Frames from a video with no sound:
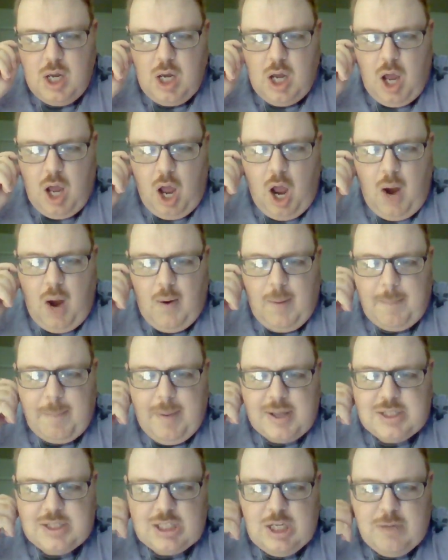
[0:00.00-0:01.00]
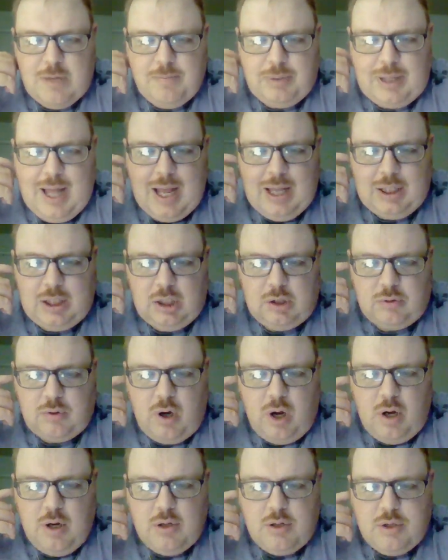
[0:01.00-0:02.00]
Artwork by Stephen Platt,
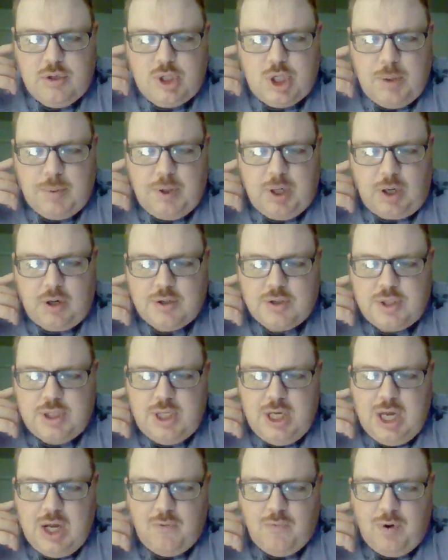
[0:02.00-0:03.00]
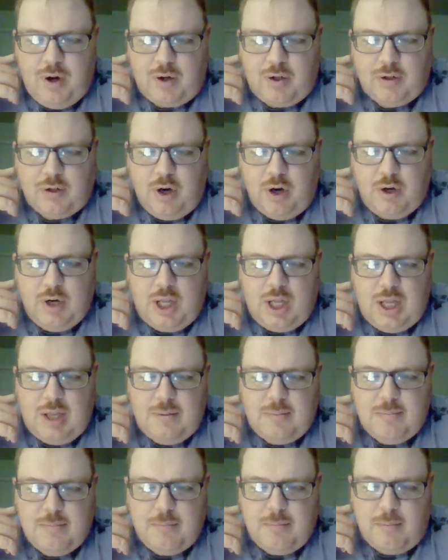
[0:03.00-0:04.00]
Lauren German Garcia, Rick
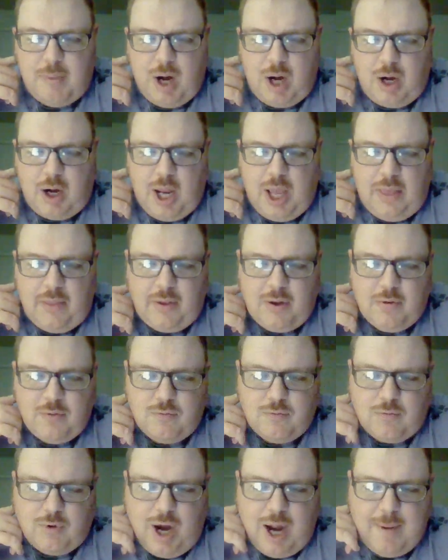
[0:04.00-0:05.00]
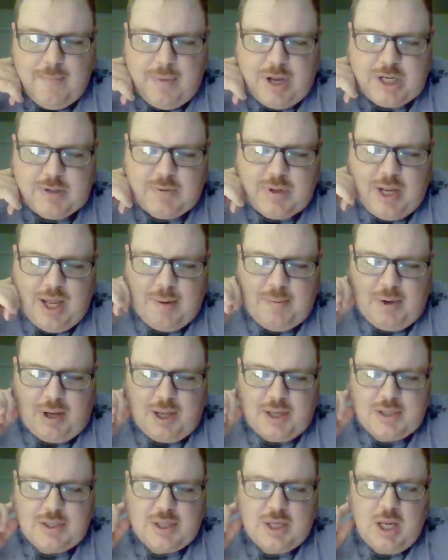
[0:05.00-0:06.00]
Leonardi, Michael Allen, Ryan Benjamin, and I
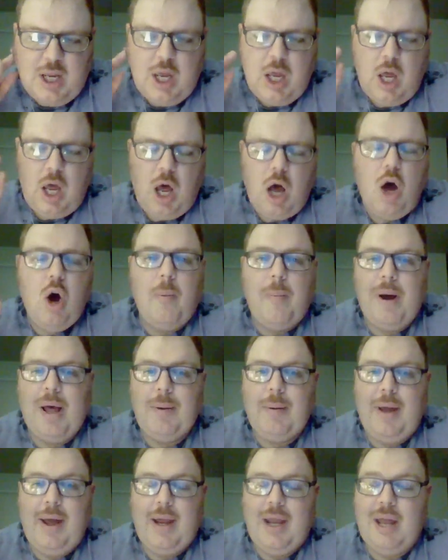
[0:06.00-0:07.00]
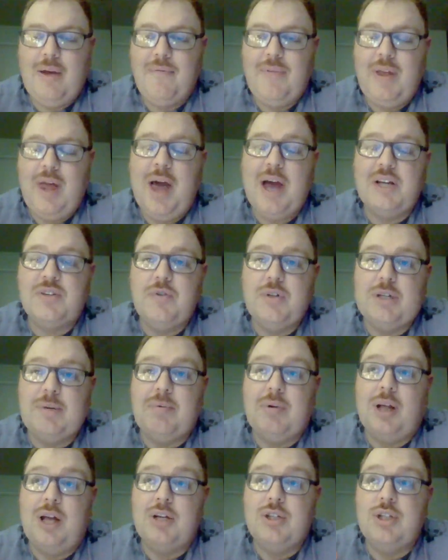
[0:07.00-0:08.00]
guess. Oh, by the way, I give the X
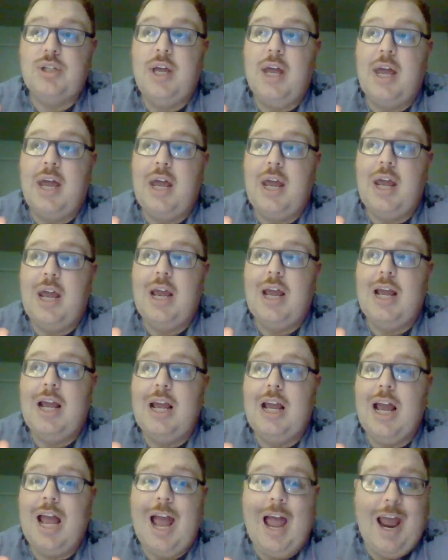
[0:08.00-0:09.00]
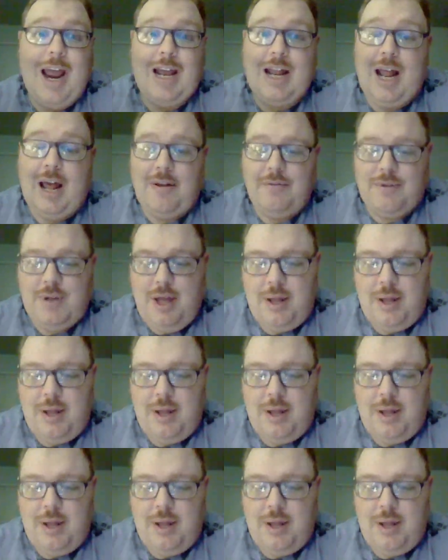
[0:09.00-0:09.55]
Wizard Collection a 8 out of